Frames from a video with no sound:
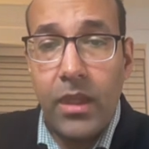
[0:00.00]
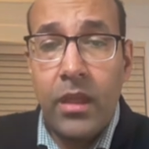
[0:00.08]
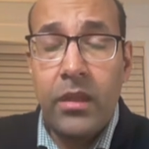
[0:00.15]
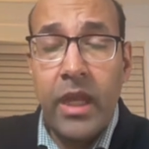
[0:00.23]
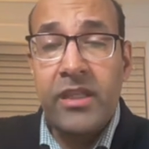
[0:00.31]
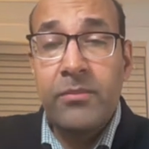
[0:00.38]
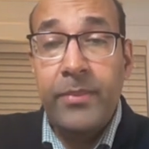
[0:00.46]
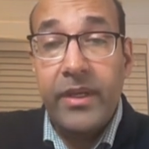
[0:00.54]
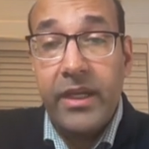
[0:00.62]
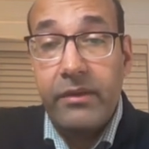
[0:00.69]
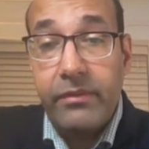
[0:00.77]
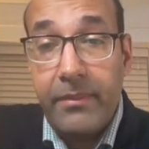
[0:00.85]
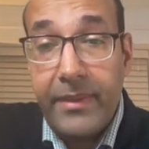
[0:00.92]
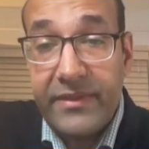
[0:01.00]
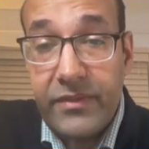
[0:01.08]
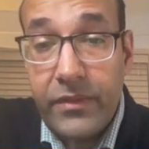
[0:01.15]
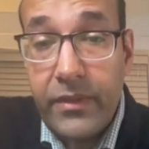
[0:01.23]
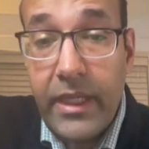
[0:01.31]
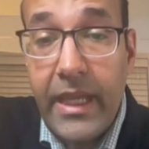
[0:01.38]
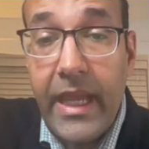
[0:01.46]
lined by a gray
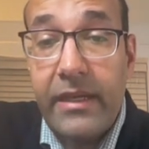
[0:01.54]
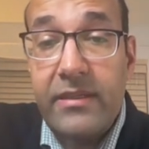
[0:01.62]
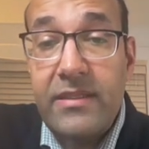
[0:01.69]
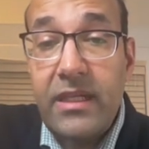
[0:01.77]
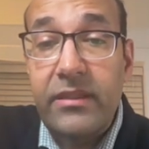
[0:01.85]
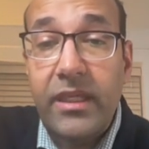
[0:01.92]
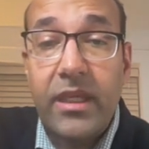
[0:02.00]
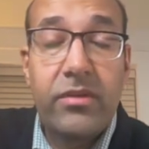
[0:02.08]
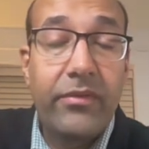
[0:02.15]
matter, resulting in